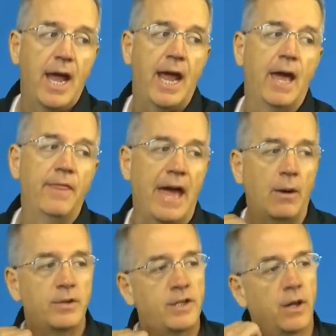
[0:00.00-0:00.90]
And
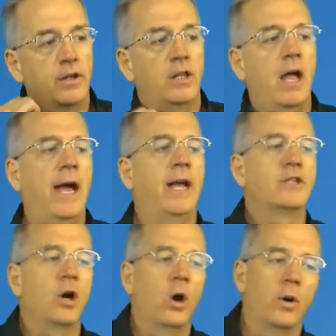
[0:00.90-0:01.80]
that would tell the
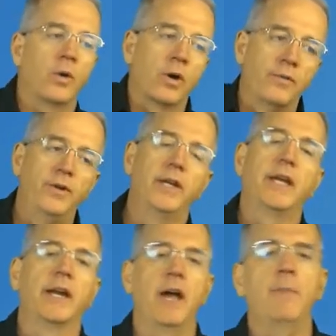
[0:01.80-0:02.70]
clients, oh, in order for you
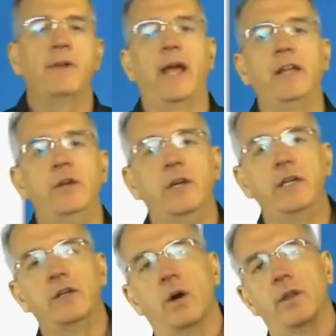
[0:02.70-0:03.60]
to get an update, you
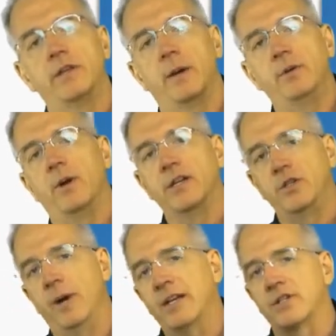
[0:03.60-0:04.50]
need to go to the
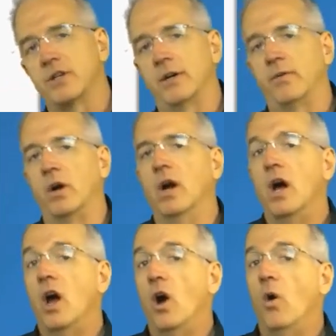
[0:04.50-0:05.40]
WSUS server.
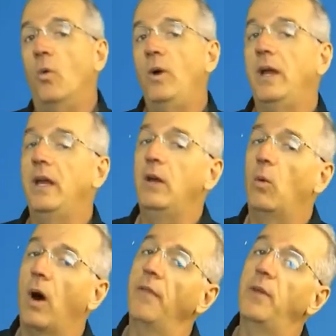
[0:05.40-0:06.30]
We
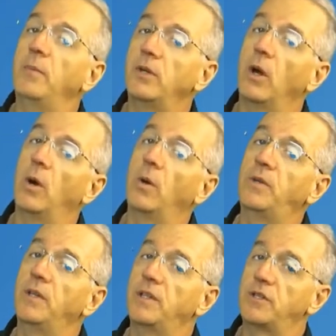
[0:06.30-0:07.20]
want them to go
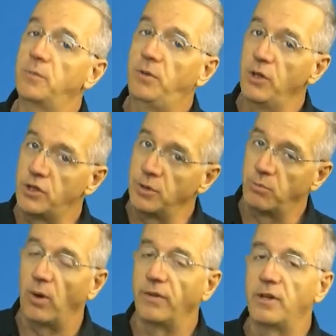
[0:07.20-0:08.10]
to the
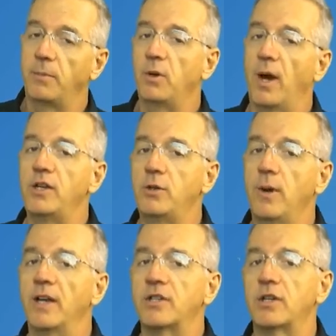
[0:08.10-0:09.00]
distribution point. The
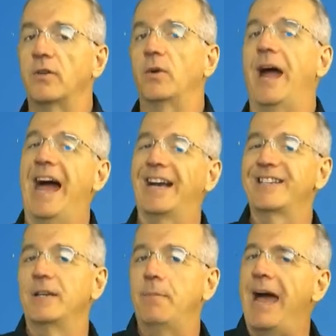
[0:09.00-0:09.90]
WSUS server
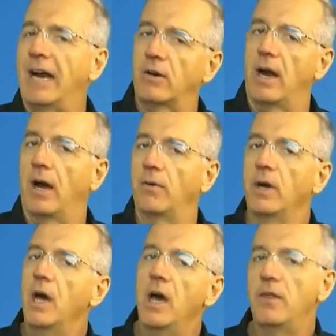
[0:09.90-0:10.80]
acts in the
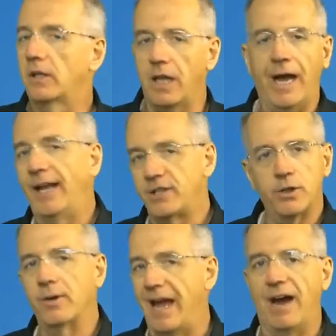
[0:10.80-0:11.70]
background. The clients
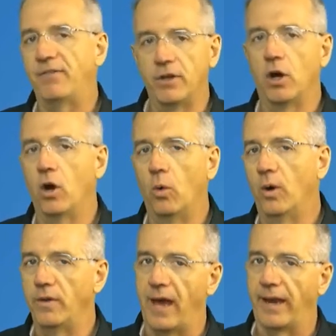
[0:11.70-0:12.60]
don't have to know
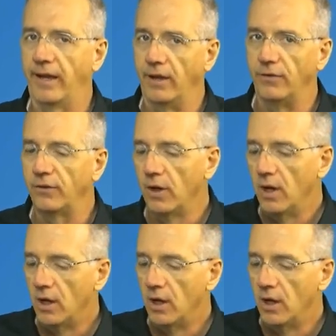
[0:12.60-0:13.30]
where that is.